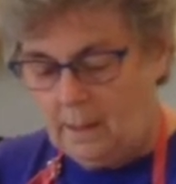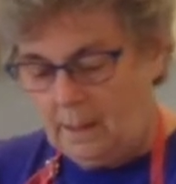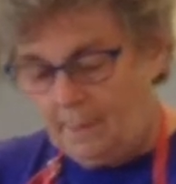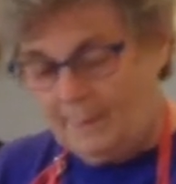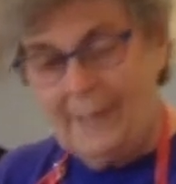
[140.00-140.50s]

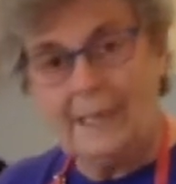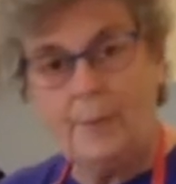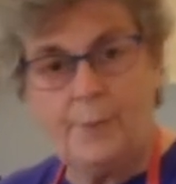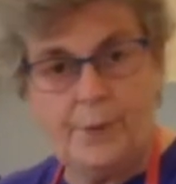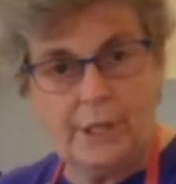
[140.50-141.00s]
Make a
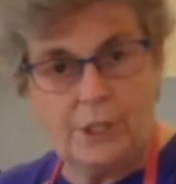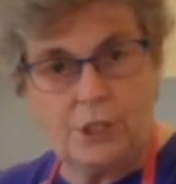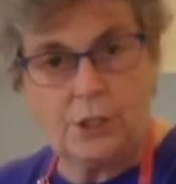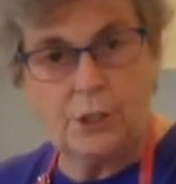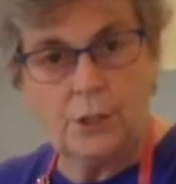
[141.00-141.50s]

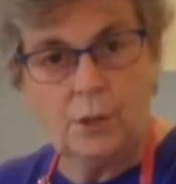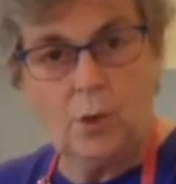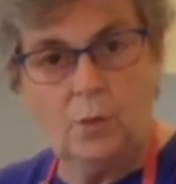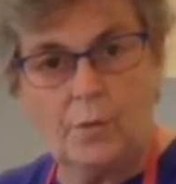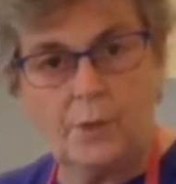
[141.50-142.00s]
bridge
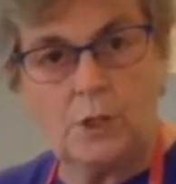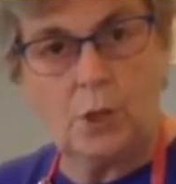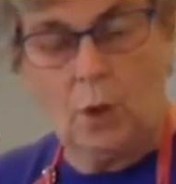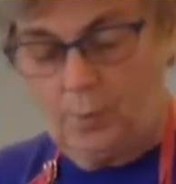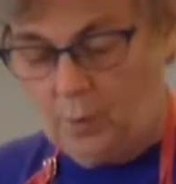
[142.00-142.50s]
over the
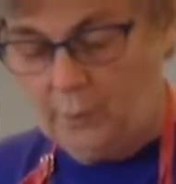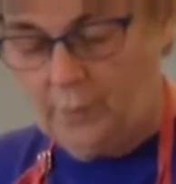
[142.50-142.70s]
top of